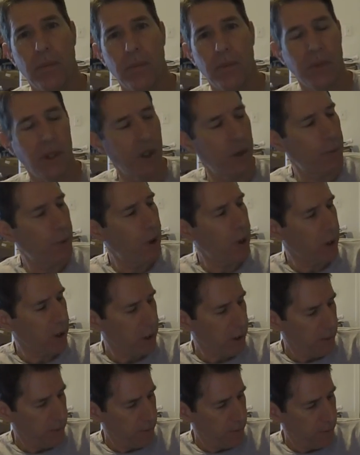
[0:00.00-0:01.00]
This book,
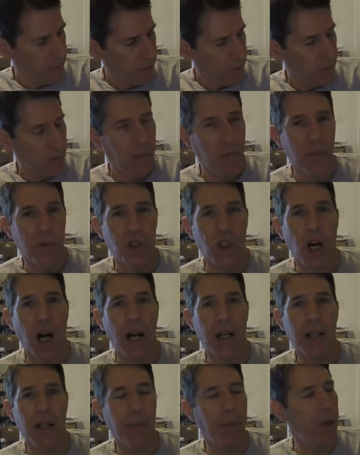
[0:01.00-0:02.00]

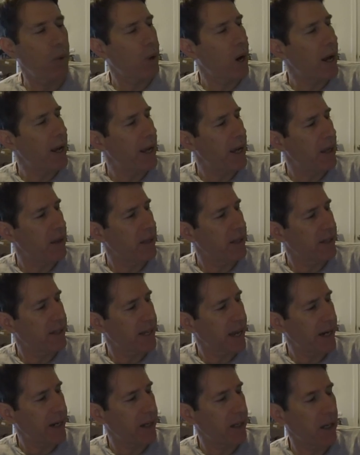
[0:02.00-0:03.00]
John W. Whitehead, The
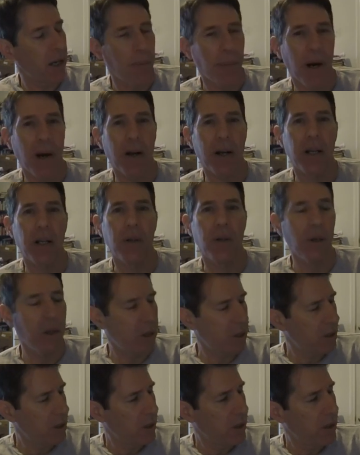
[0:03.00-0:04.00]
Second American
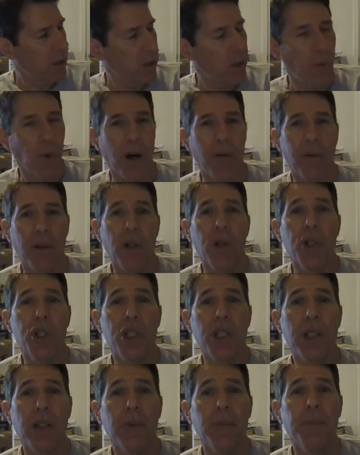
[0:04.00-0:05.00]

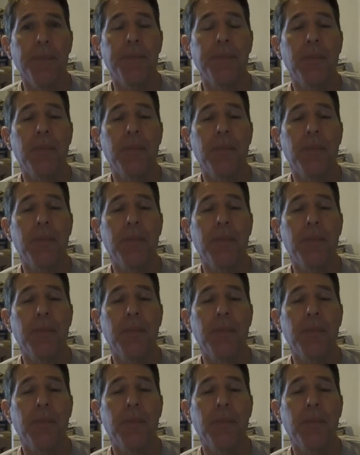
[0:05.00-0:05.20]
Revolution.